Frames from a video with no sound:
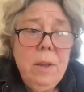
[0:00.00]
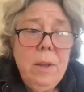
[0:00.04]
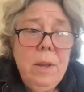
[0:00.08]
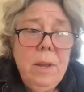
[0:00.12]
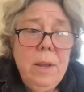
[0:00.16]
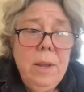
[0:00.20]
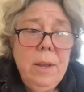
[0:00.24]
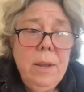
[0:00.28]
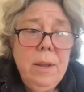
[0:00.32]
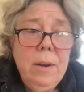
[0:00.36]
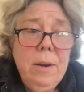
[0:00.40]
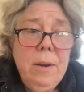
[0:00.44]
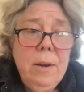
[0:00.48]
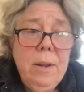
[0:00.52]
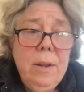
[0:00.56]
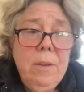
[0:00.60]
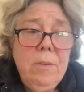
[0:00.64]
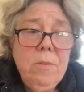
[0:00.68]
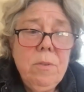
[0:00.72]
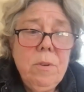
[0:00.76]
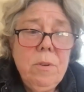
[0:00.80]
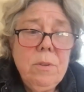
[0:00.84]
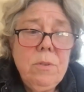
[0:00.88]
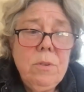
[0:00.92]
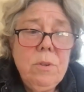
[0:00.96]
and it's
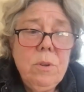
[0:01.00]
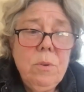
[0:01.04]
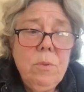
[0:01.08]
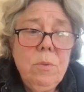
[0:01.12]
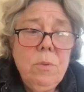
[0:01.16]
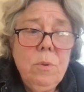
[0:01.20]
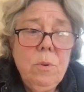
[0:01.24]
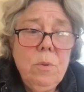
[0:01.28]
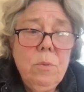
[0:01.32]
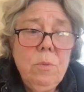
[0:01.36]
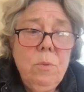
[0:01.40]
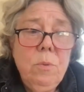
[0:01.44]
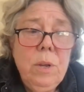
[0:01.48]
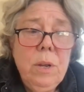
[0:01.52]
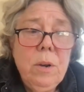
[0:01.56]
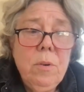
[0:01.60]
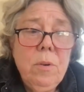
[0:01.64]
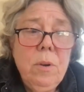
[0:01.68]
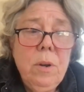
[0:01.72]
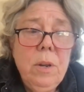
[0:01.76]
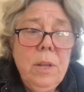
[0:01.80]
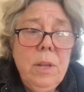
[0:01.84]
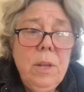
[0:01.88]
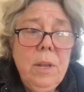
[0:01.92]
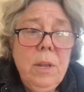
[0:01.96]
also
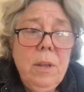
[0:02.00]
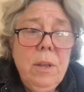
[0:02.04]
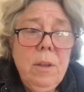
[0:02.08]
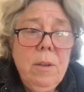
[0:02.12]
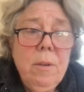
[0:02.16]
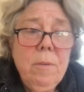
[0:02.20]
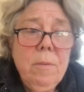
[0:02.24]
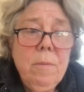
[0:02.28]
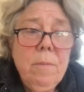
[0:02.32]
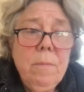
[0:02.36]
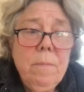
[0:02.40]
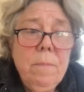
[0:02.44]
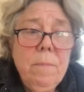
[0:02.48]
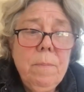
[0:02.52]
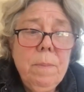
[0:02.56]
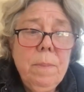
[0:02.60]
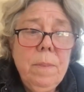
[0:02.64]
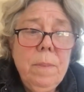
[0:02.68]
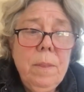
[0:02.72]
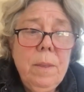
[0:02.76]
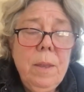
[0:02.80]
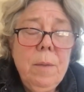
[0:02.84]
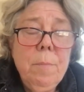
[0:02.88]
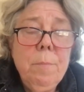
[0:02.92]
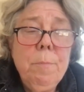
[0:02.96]
weirdly
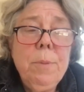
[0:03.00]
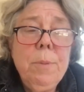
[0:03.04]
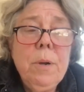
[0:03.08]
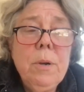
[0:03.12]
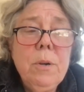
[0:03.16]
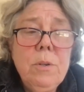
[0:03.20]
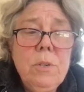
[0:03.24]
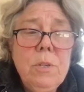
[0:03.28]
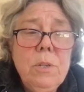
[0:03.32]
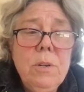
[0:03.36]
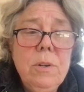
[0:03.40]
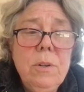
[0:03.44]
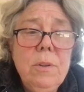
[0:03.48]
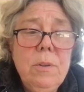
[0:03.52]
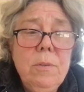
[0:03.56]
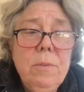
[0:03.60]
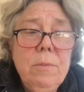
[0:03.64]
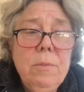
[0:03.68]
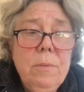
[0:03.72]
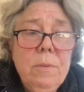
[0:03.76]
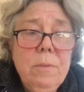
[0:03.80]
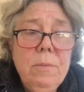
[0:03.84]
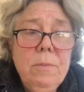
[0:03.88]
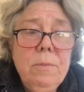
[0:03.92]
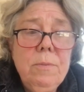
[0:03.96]
impersonal
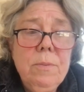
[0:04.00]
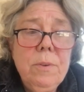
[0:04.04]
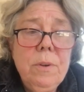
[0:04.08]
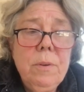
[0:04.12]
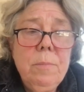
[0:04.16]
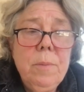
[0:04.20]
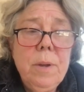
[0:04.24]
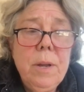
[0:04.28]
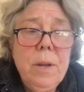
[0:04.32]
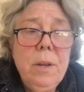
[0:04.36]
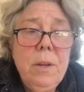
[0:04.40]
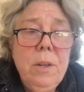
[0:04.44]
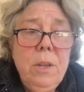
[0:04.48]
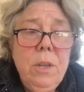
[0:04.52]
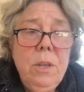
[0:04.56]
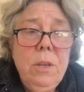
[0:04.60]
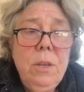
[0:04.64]
from a,